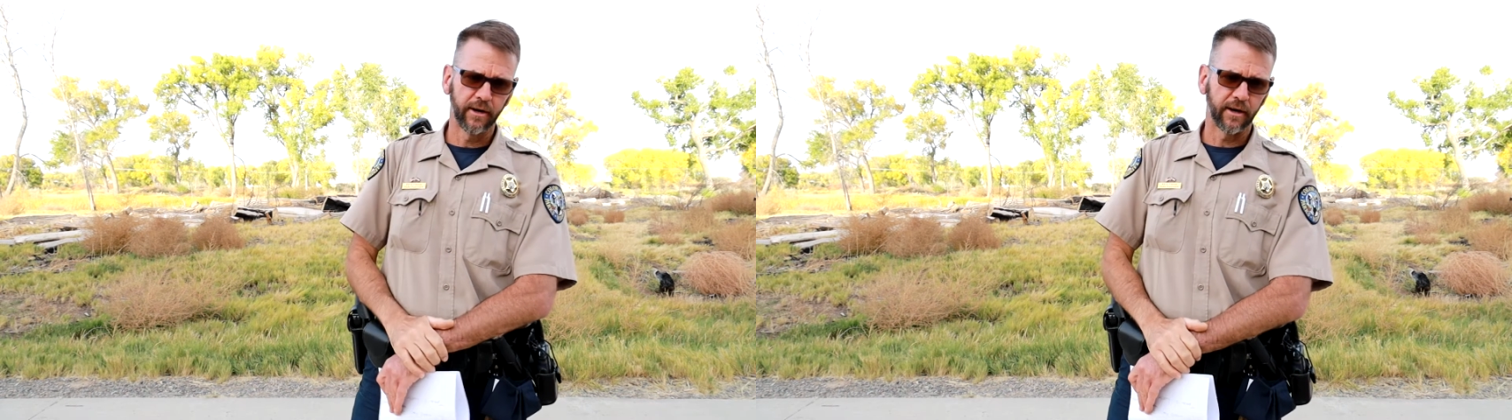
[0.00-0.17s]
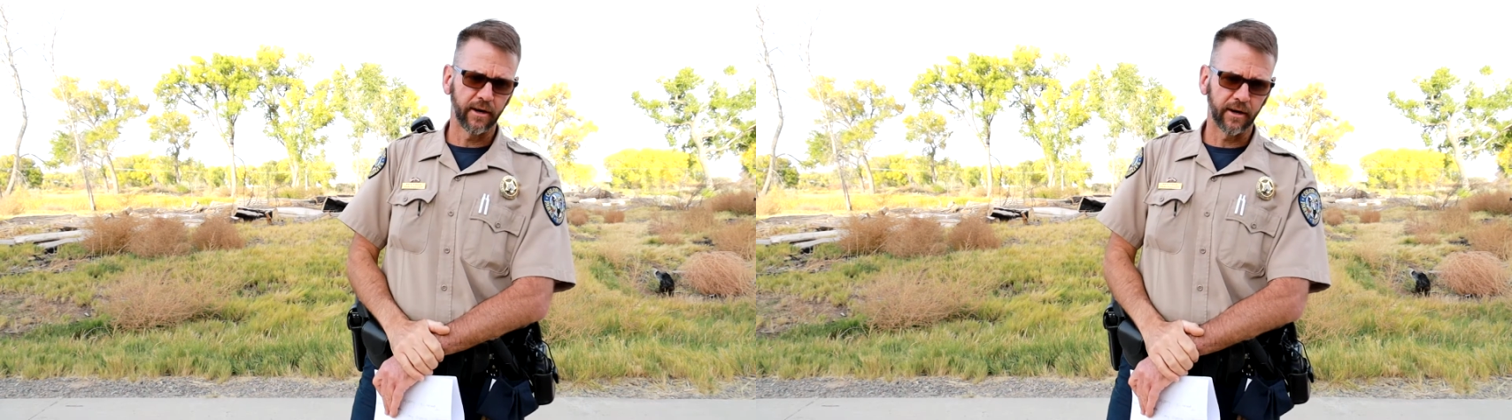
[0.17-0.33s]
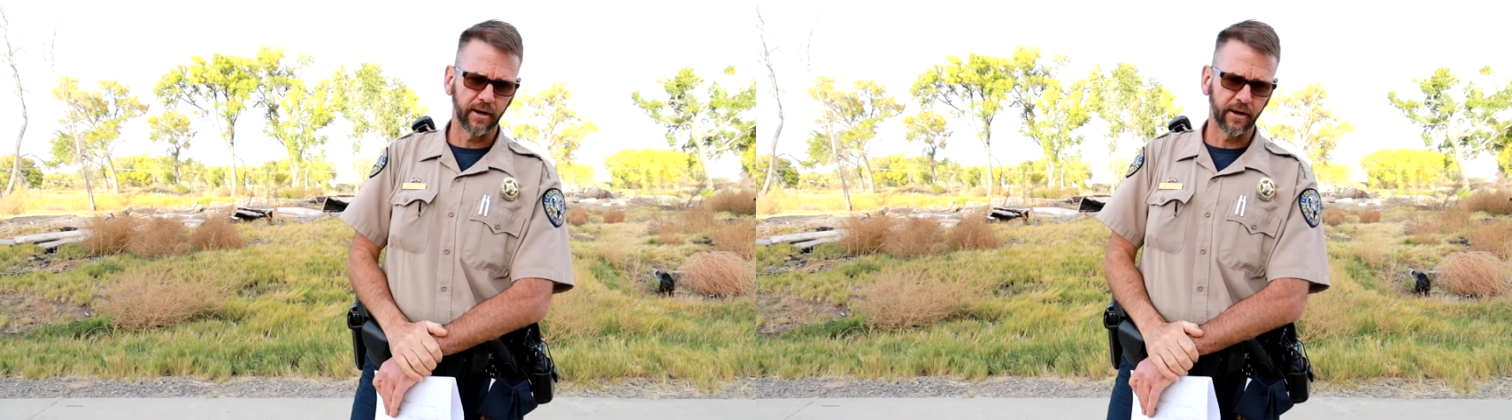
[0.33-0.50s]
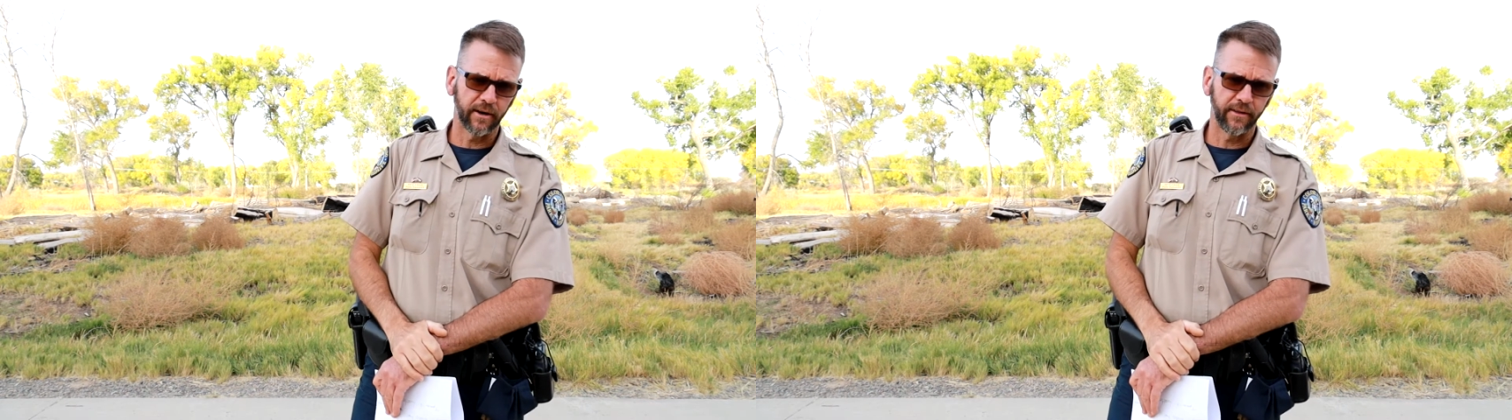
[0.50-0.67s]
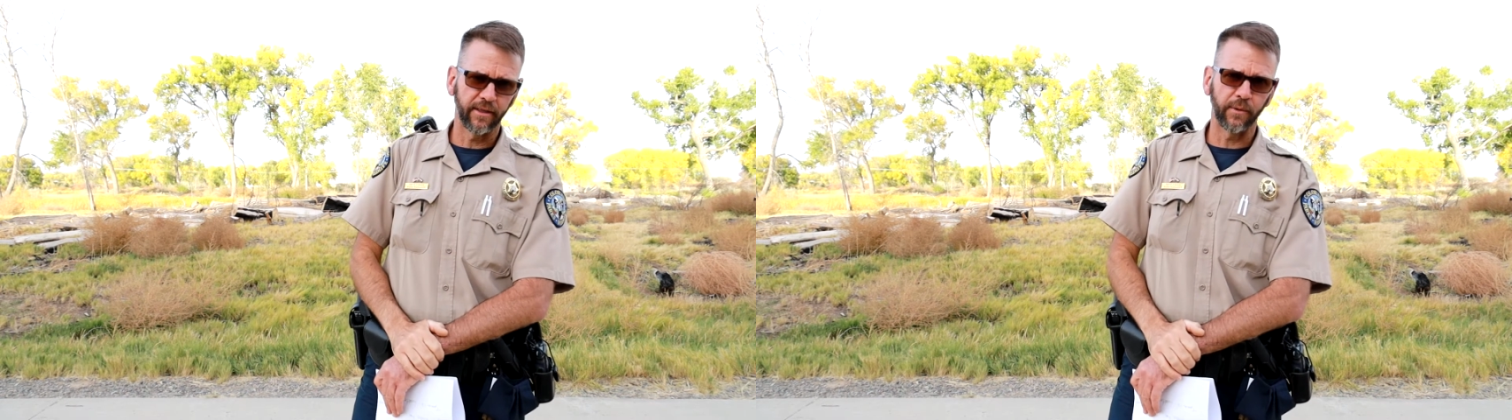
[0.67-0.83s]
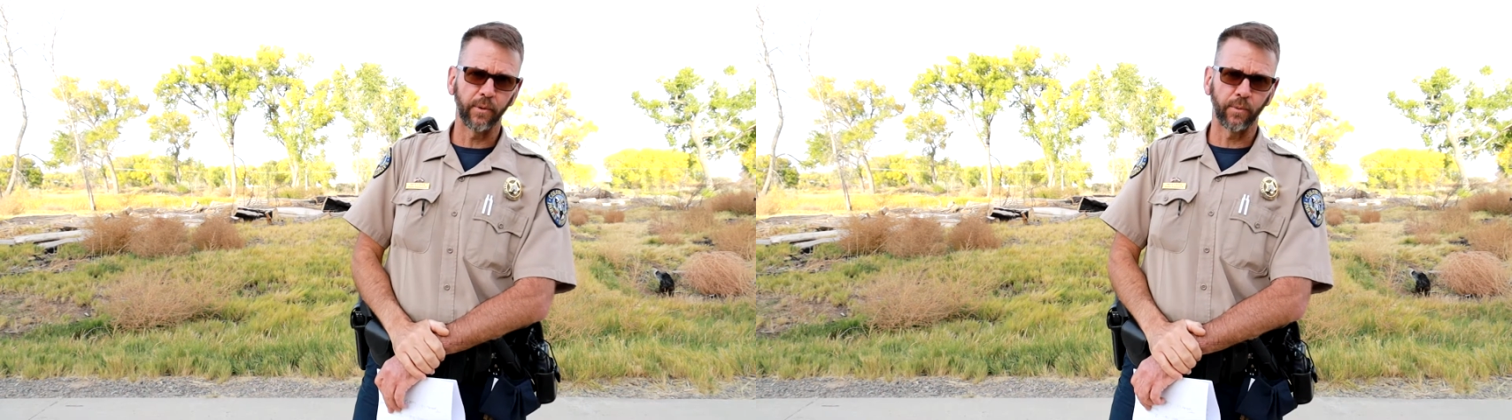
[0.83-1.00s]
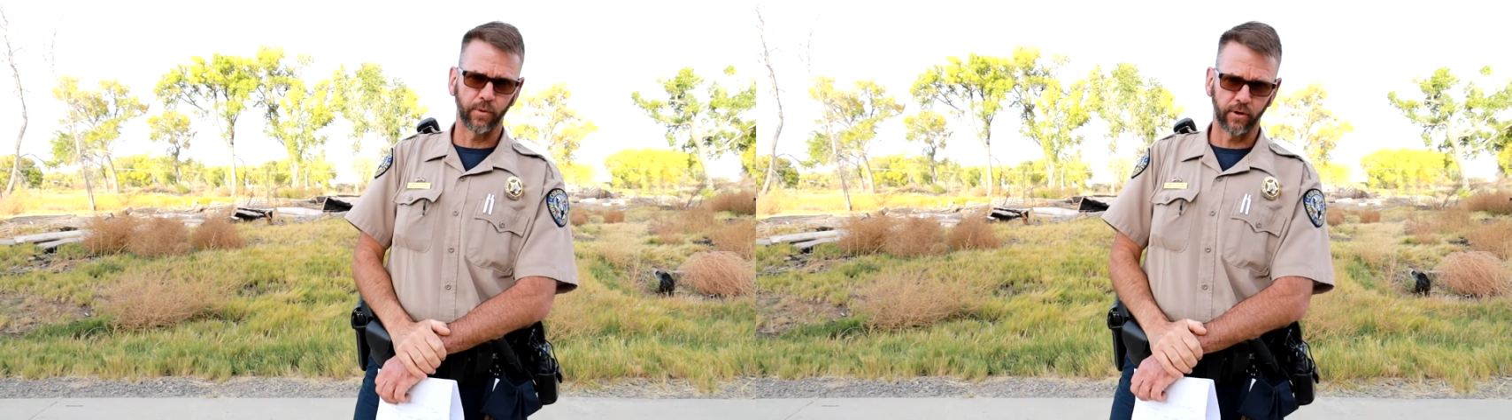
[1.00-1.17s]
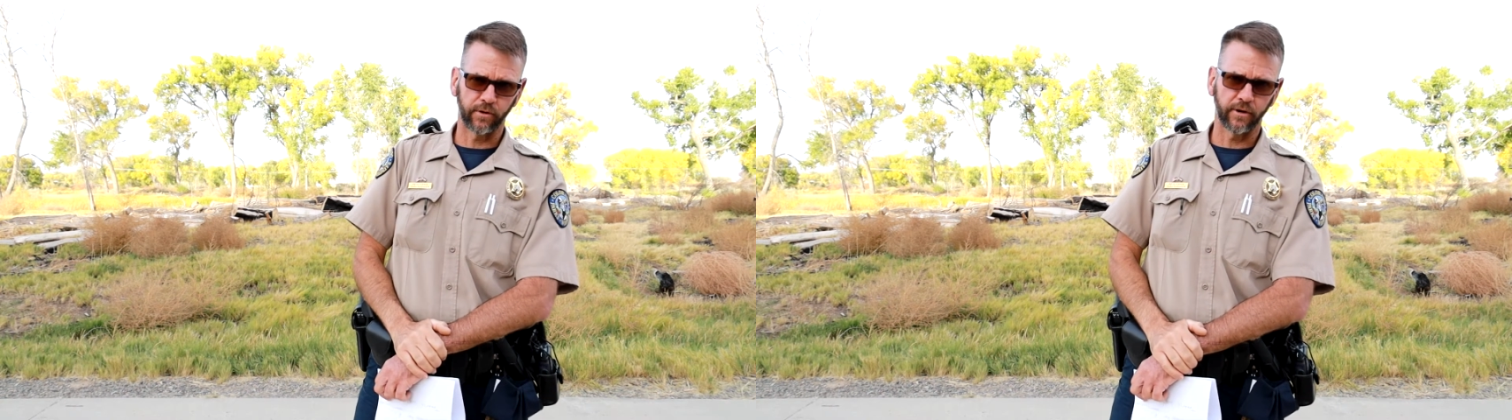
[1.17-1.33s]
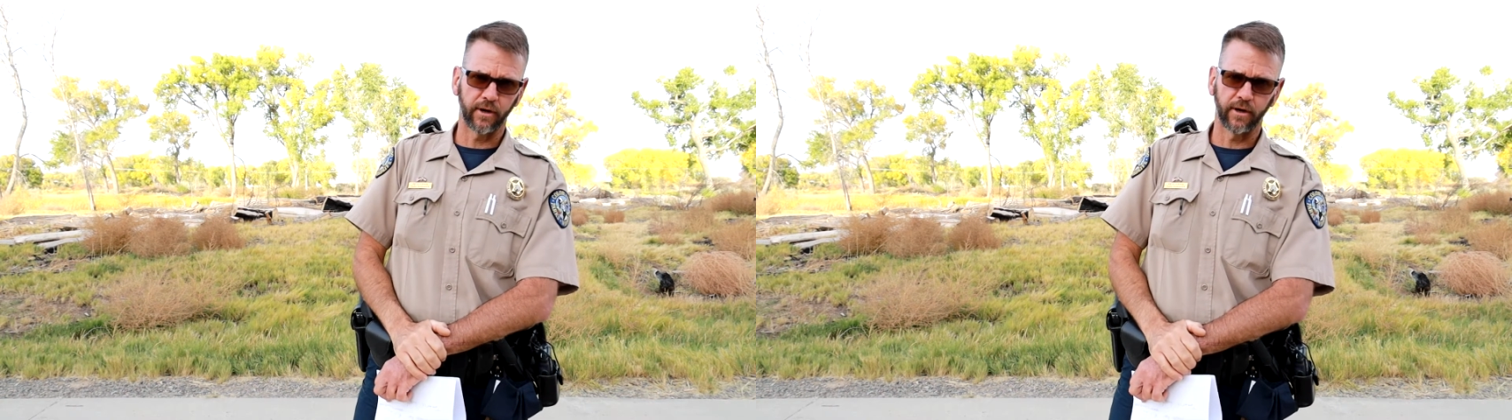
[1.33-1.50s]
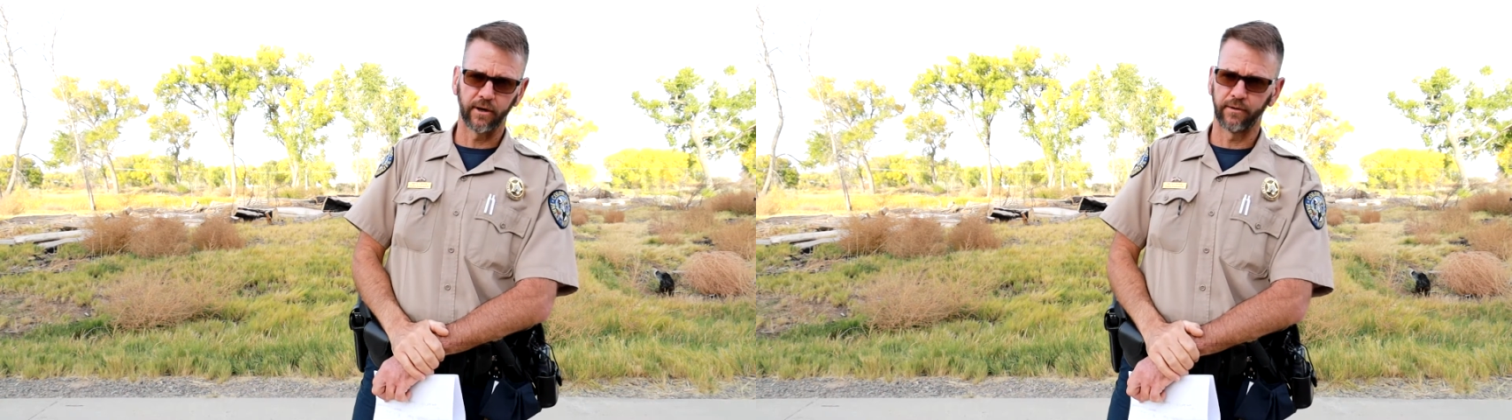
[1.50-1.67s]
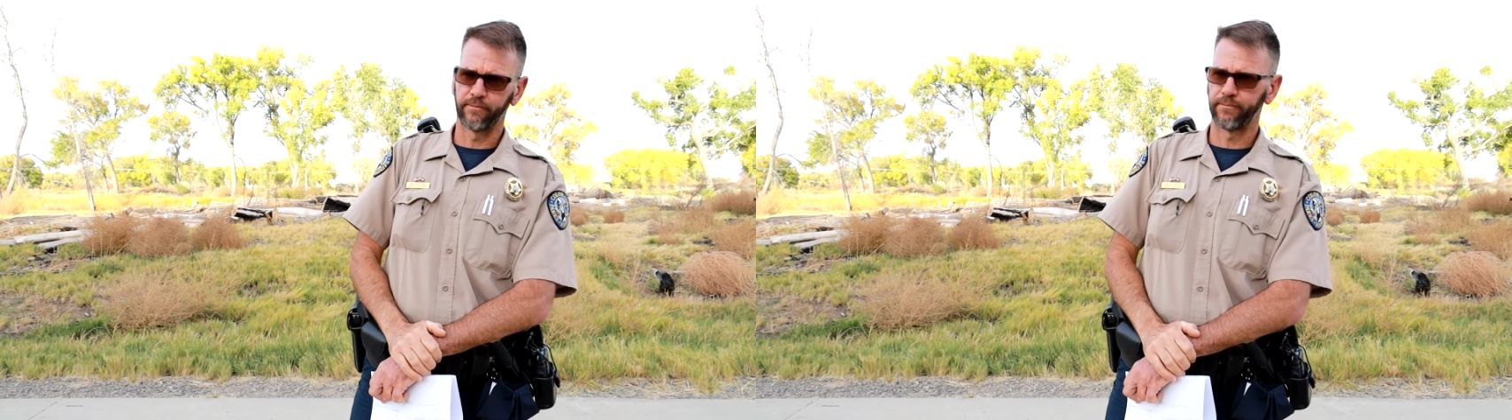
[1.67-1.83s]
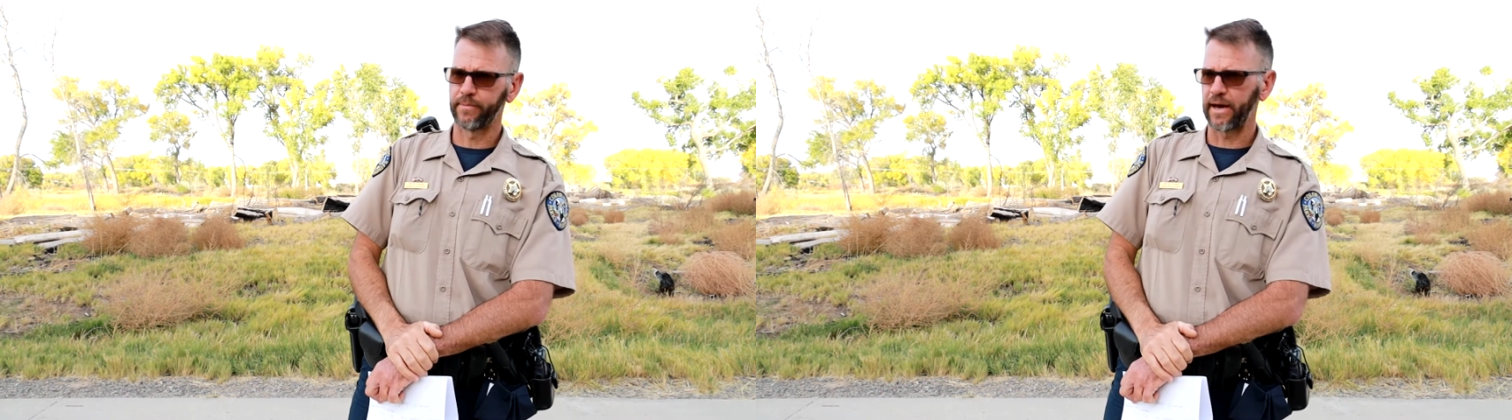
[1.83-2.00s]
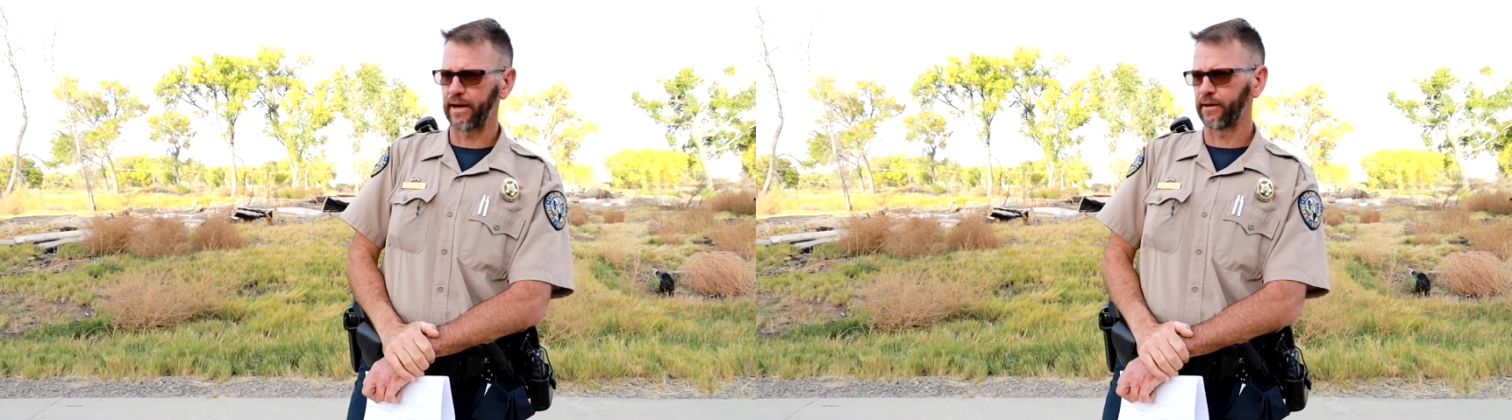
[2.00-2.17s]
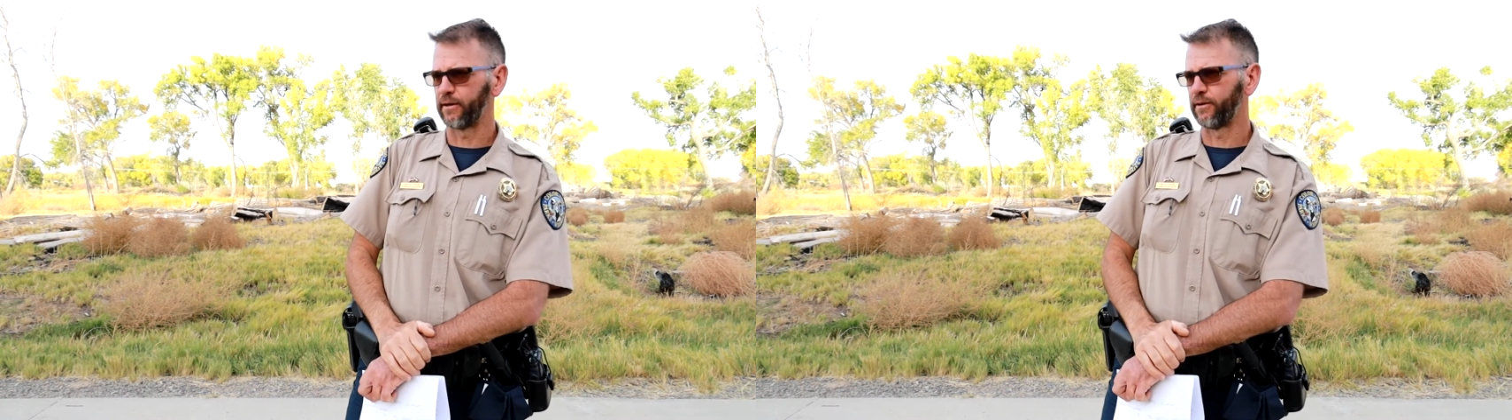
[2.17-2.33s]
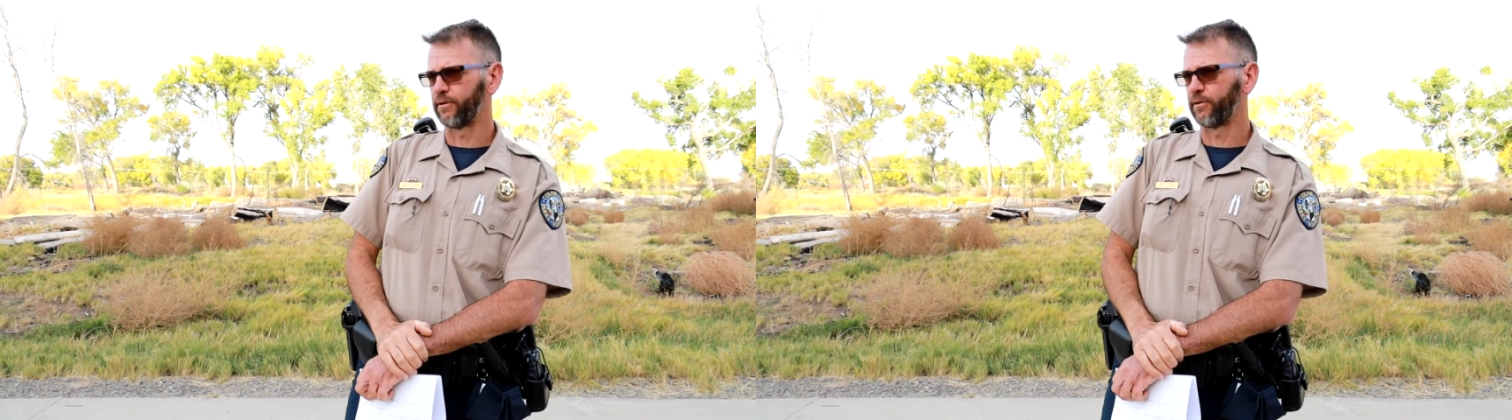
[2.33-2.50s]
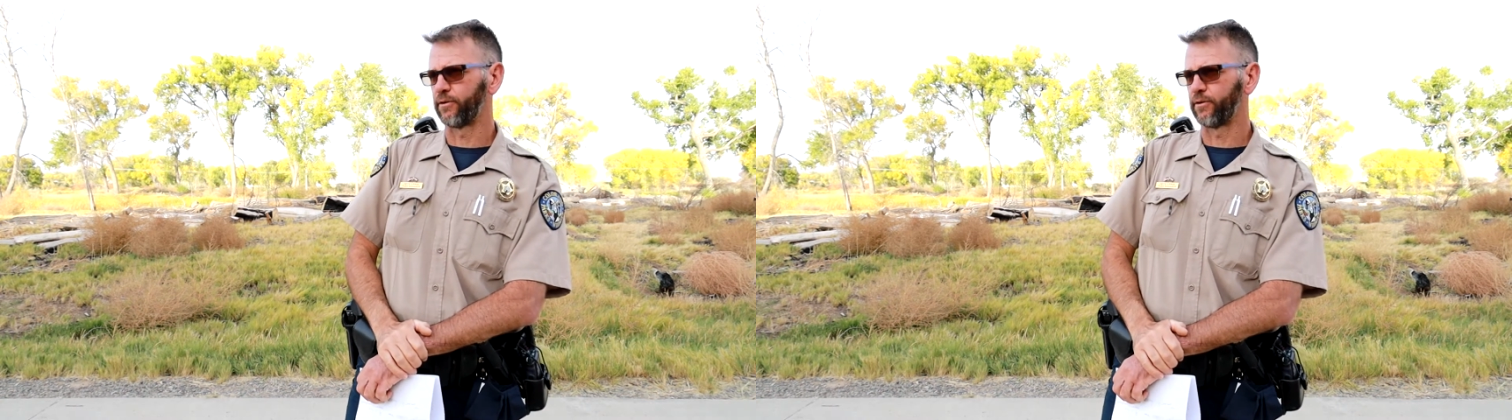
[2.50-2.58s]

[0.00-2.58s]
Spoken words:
that we worked on back in